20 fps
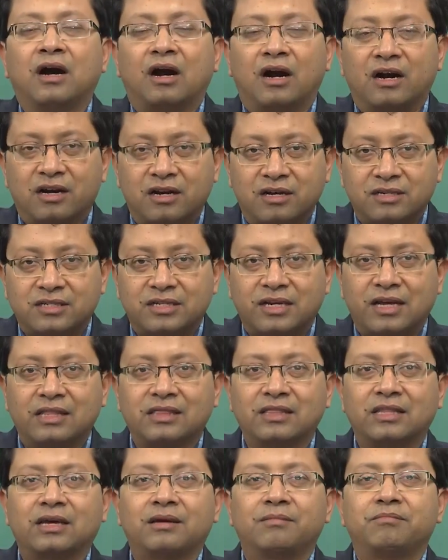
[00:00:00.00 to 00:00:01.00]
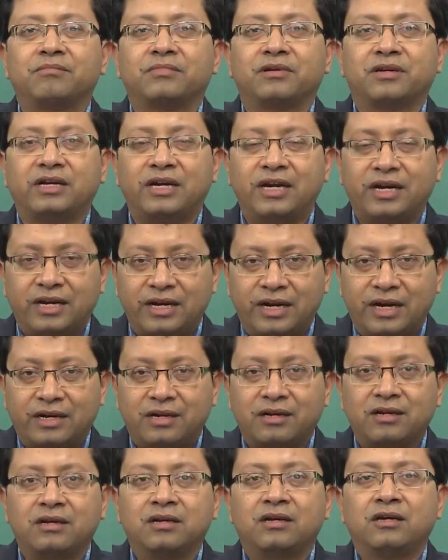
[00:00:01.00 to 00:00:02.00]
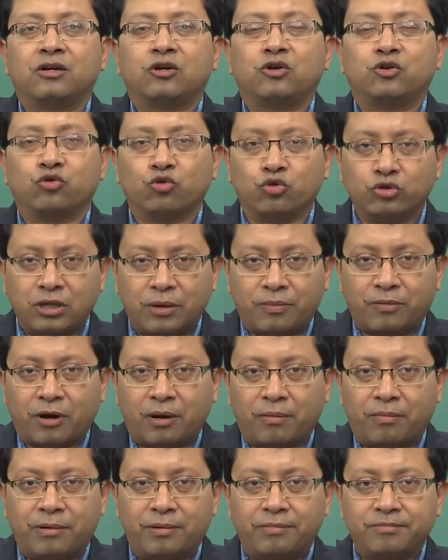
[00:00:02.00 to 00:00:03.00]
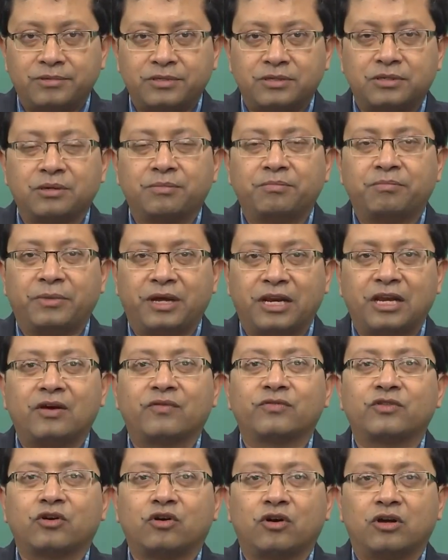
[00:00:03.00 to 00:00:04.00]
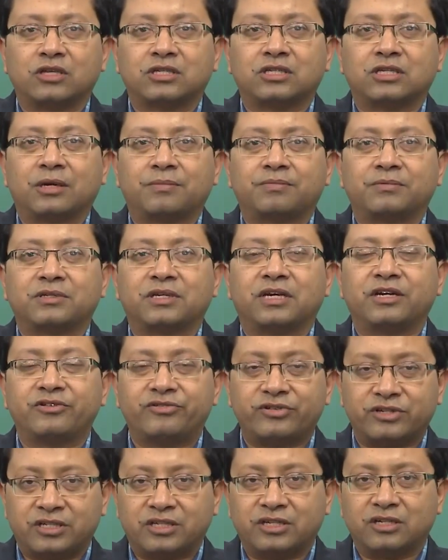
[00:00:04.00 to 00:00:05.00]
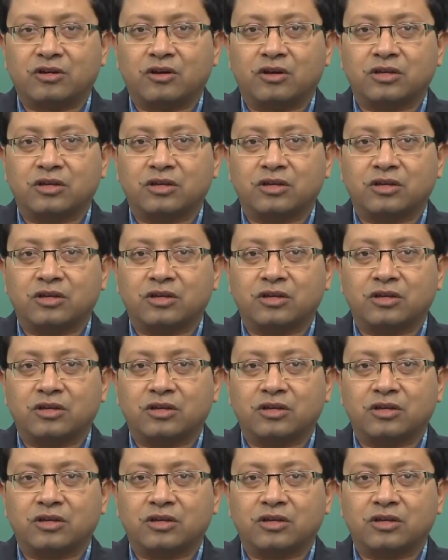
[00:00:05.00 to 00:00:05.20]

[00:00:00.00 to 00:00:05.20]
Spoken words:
understand them, read it, do the problems, many of the concepts, interesting